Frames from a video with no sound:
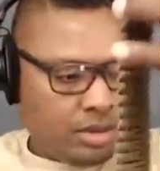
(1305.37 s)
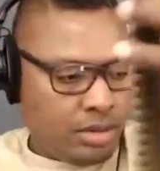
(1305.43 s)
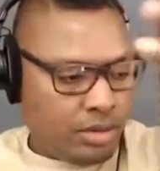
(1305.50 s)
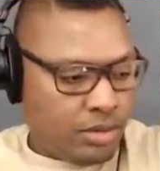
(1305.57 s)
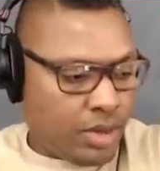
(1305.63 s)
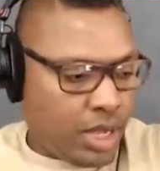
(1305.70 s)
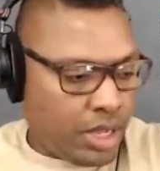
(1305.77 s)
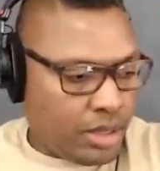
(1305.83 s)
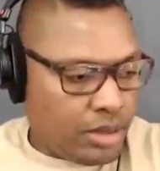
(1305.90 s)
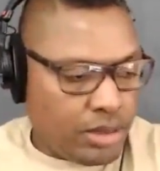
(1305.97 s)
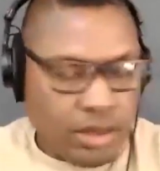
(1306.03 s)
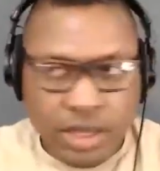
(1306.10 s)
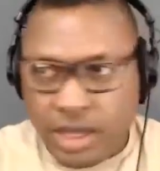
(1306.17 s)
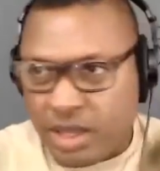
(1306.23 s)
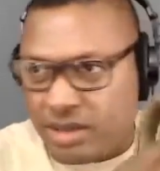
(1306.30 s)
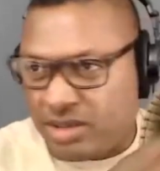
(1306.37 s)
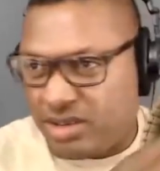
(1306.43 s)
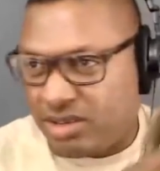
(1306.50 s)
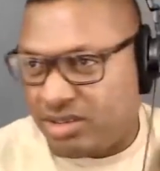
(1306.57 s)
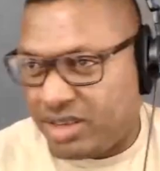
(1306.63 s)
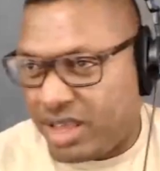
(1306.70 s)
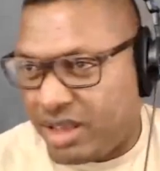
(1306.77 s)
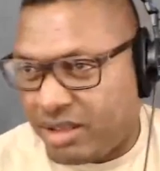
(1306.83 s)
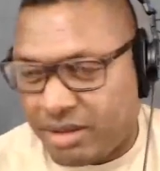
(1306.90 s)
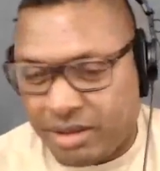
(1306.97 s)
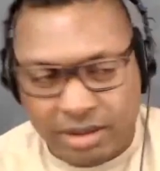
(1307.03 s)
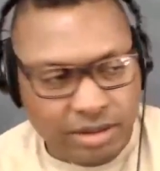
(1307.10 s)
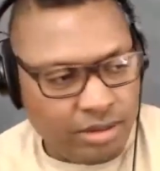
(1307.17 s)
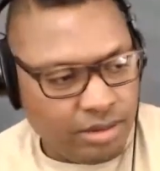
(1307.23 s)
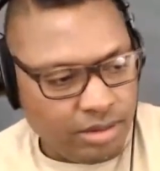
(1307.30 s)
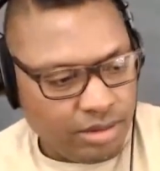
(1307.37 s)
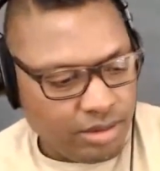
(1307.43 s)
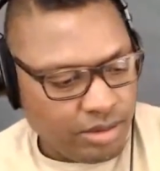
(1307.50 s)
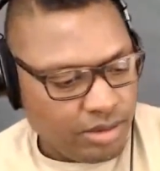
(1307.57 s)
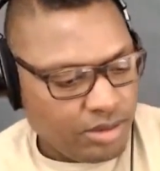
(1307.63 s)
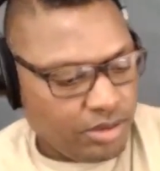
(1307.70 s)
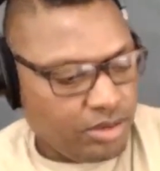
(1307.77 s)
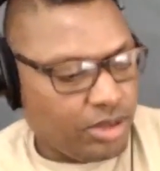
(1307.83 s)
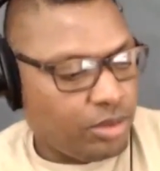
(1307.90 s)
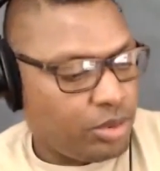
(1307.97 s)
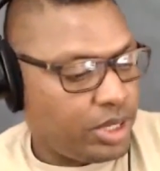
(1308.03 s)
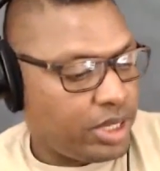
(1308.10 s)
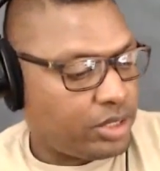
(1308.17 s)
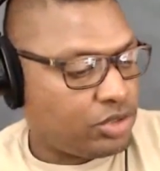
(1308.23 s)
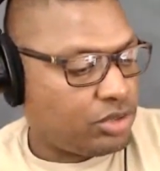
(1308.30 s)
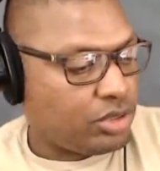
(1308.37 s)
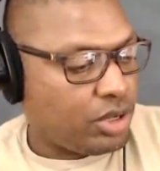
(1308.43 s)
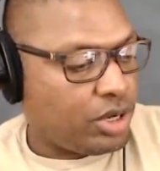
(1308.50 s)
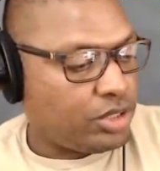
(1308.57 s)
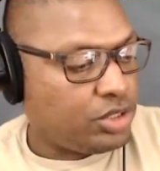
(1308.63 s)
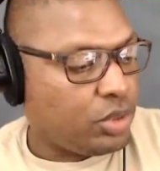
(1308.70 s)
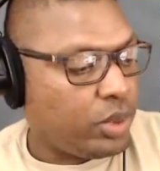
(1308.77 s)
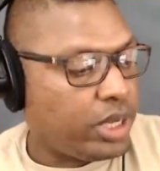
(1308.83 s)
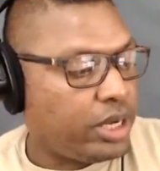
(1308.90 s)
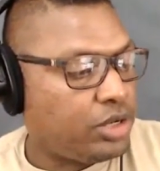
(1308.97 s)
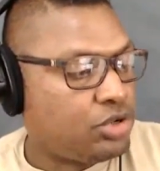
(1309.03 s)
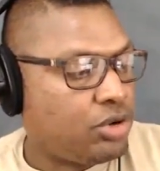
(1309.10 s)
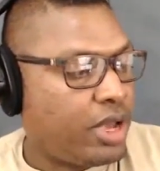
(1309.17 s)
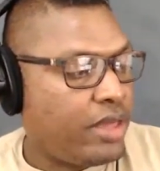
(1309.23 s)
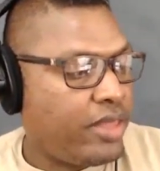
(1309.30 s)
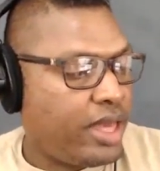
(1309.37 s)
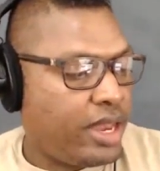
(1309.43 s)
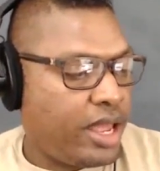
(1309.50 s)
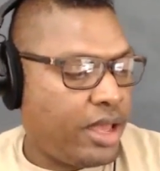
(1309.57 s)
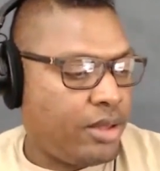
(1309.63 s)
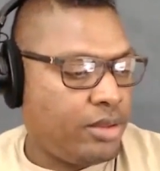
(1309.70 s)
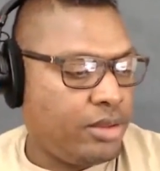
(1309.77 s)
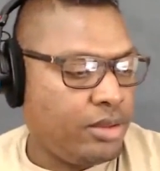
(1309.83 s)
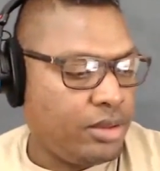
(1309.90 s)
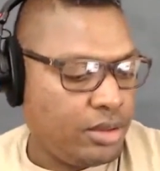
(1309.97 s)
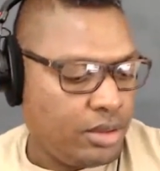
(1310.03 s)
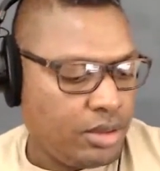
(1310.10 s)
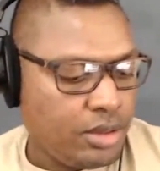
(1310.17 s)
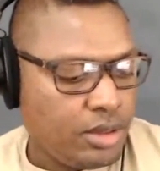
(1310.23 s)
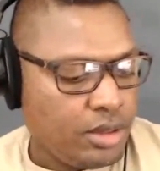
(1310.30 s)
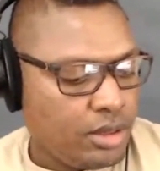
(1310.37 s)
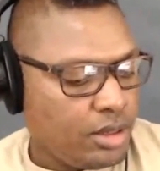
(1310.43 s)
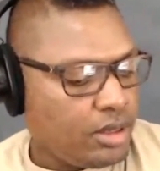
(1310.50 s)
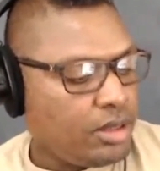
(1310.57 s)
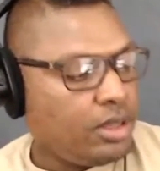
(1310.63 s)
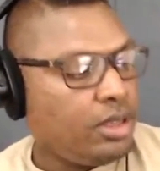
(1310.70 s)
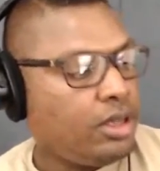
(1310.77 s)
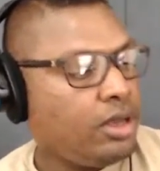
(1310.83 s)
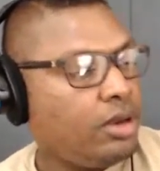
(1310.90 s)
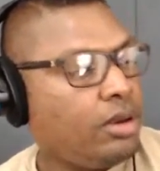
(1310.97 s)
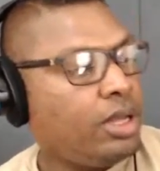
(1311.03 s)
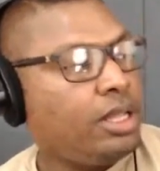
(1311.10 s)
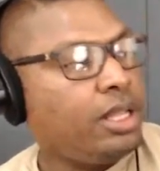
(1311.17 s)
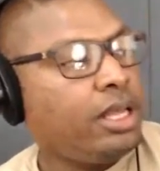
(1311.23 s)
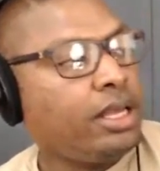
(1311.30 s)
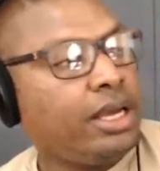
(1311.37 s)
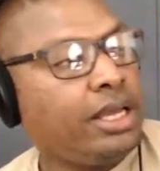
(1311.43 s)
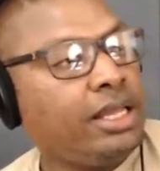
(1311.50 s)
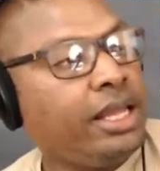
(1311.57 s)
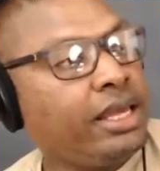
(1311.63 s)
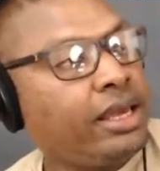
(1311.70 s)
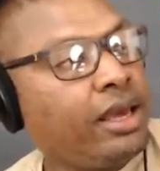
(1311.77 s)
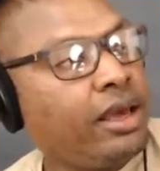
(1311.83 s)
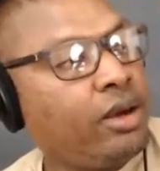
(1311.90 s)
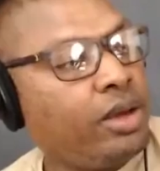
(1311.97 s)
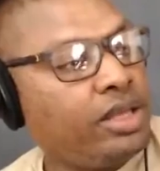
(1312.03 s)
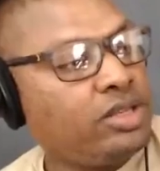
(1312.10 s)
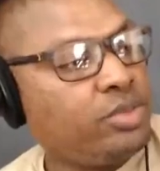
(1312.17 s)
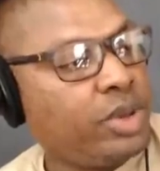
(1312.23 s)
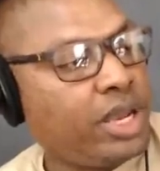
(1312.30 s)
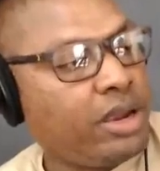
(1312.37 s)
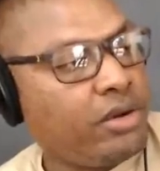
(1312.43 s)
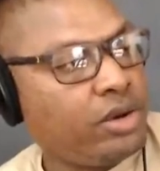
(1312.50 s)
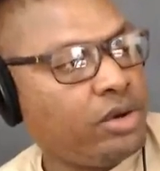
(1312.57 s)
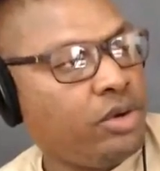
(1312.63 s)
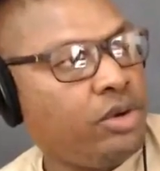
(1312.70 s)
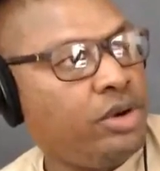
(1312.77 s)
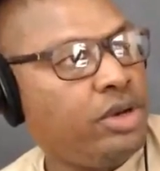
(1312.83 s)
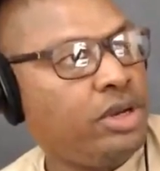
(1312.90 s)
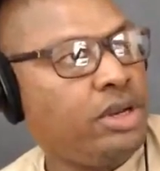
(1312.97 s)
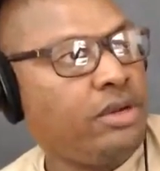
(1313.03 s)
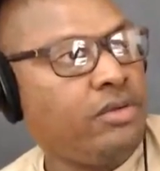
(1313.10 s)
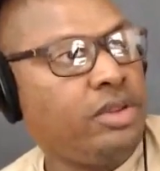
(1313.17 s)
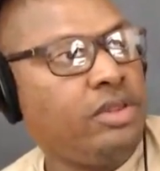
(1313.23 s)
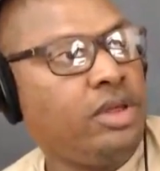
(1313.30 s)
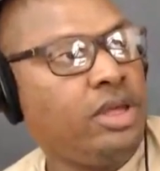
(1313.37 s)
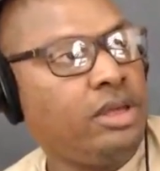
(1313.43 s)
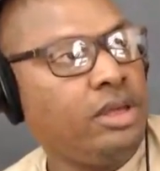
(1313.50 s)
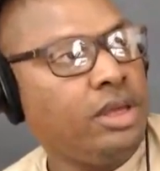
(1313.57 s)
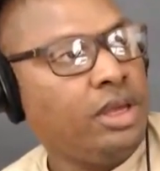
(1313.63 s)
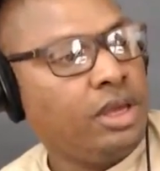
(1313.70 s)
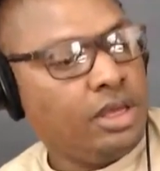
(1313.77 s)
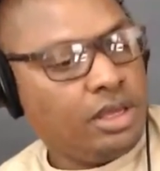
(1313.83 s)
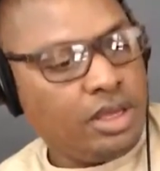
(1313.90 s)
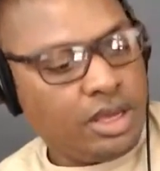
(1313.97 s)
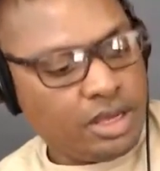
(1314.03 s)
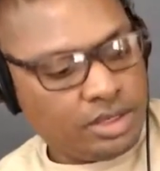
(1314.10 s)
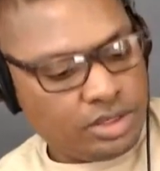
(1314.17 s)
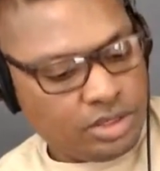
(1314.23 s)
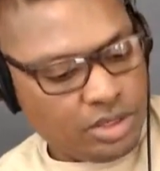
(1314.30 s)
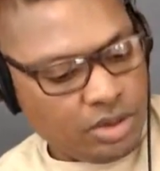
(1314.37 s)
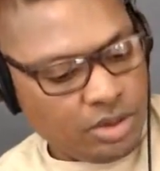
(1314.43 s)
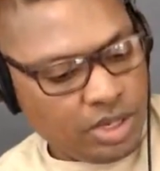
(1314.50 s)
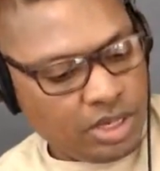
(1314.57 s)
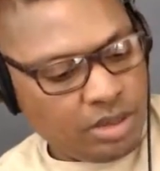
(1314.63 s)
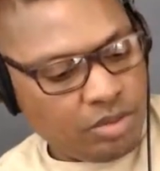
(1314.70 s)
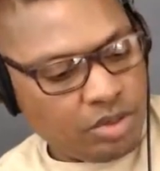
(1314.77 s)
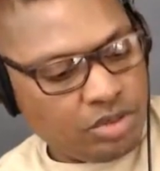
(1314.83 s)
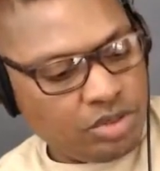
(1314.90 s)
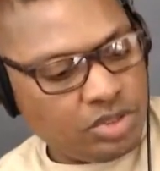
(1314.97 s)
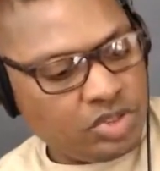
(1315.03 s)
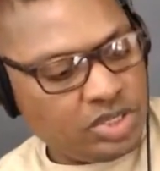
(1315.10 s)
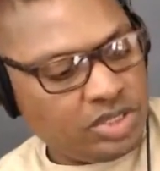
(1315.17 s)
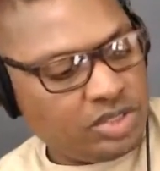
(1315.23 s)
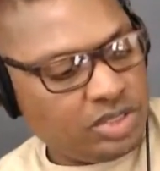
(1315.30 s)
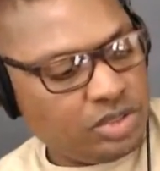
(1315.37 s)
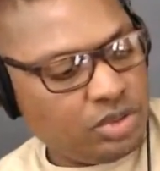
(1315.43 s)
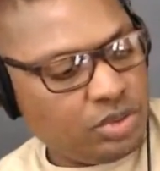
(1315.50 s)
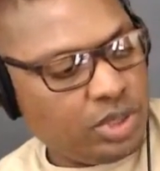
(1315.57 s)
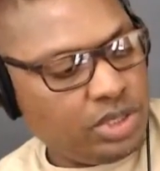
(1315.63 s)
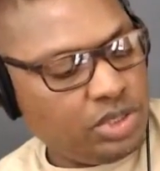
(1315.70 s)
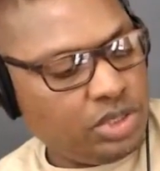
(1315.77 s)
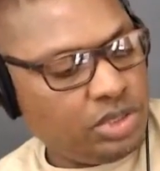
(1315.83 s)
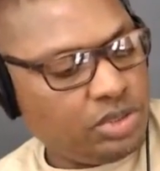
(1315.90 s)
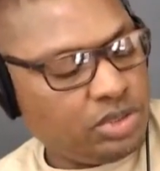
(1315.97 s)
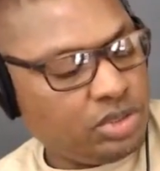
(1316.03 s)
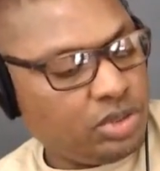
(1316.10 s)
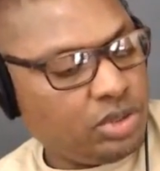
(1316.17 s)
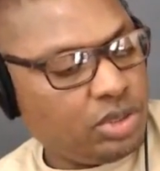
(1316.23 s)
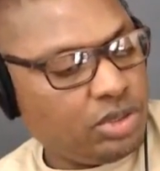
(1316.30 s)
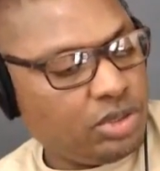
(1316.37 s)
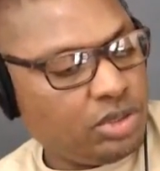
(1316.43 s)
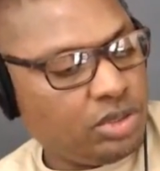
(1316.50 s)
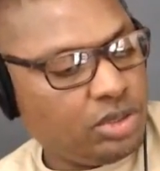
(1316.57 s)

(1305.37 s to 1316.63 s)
Right. Yes, exactly. Double extra large. So we're going to try that out. There you go. I like how it's paracord and everything. Yeah, so in emergency situations, you can...